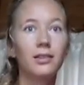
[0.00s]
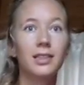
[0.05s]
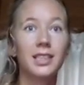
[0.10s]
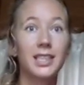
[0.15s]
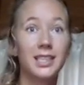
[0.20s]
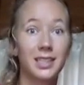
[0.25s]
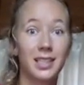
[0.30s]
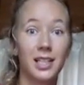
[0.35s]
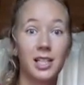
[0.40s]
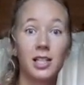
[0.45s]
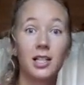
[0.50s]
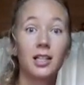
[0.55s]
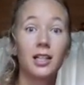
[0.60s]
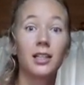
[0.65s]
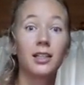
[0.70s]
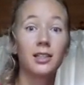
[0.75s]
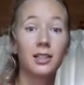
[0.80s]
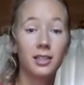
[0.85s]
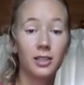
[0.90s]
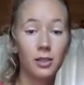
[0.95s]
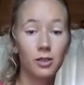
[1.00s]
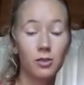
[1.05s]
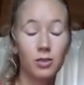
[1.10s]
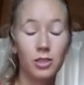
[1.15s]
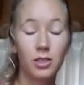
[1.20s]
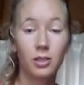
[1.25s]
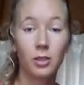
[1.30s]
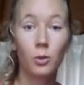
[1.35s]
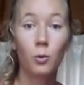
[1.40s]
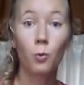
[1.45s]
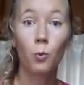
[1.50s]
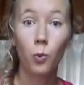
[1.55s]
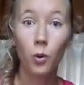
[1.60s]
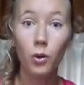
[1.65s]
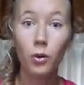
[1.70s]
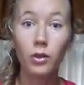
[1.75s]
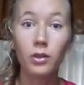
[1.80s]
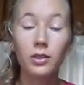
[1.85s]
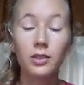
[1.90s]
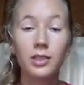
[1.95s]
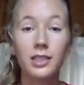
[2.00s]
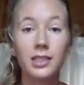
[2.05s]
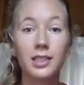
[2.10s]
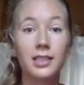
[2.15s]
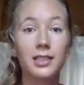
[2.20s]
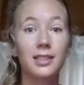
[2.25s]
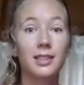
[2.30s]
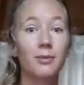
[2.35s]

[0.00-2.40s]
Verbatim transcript: this is actually an interesting world to exist